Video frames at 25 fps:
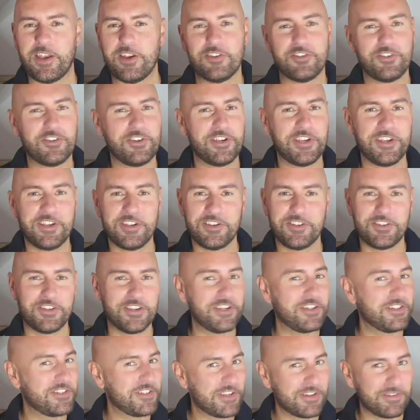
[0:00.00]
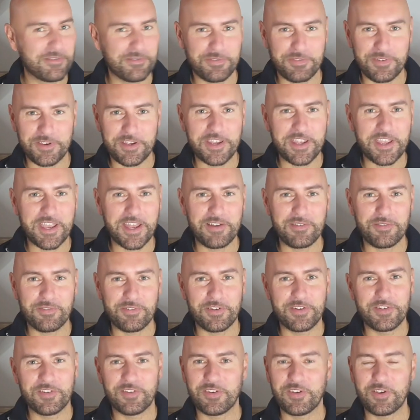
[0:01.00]
and she didn't think
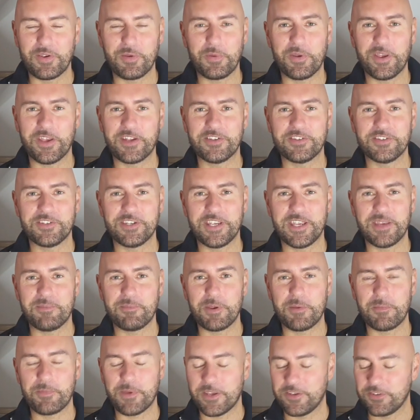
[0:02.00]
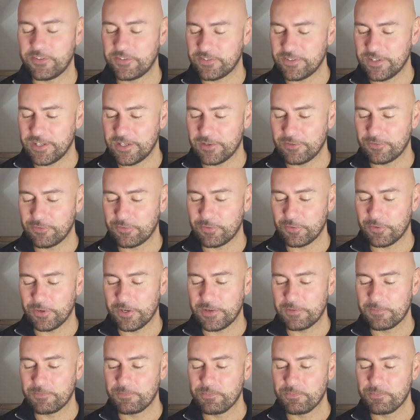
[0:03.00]
anything to it, and she gave me a bit of stick for it.